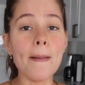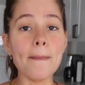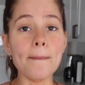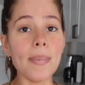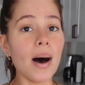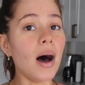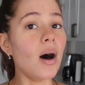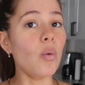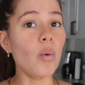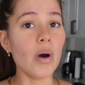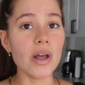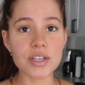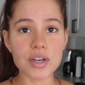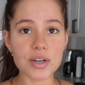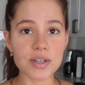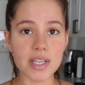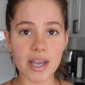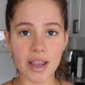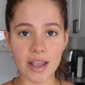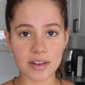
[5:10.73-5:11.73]
but once
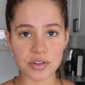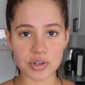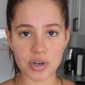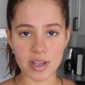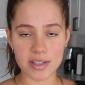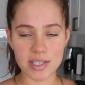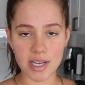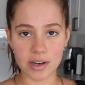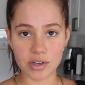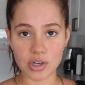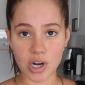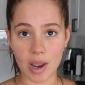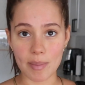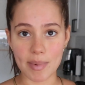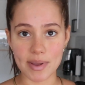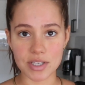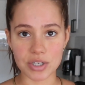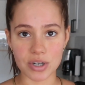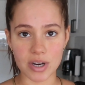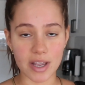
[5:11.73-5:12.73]
your second, second
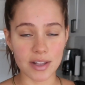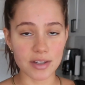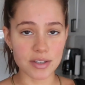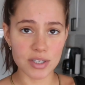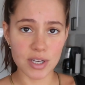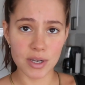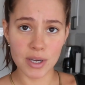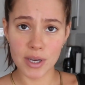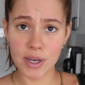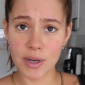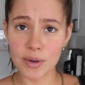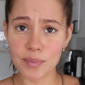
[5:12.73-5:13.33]
trimester hits,